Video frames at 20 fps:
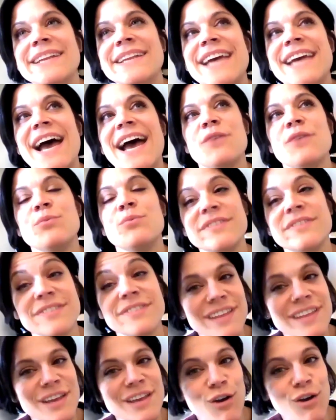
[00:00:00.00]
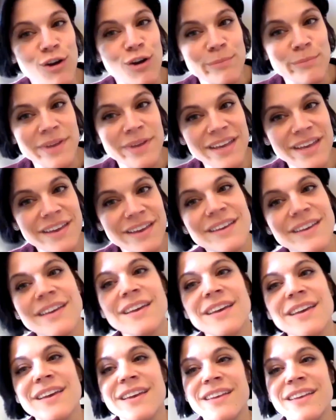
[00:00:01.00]
dad was in the army.
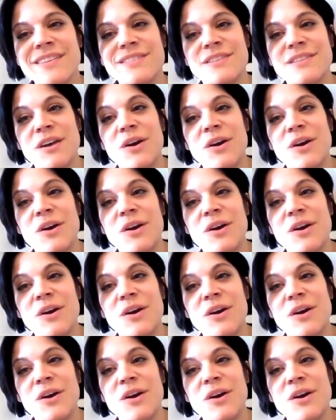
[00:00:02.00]
So